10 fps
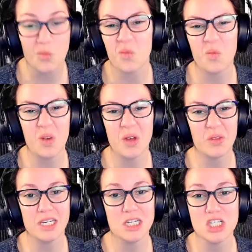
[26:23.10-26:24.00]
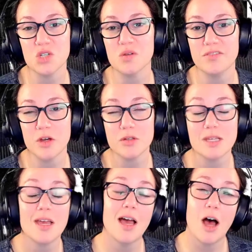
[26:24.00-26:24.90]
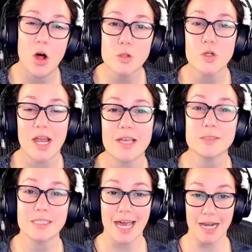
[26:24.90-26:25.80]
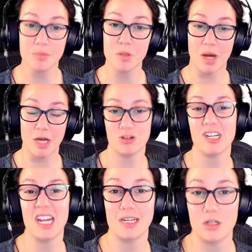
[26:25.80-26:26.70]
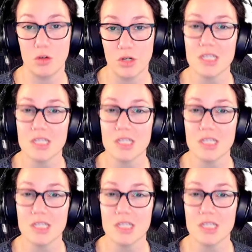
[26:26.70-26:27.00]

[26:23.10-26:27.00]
we only need 2 of those. All triangles add up to 180 degrees.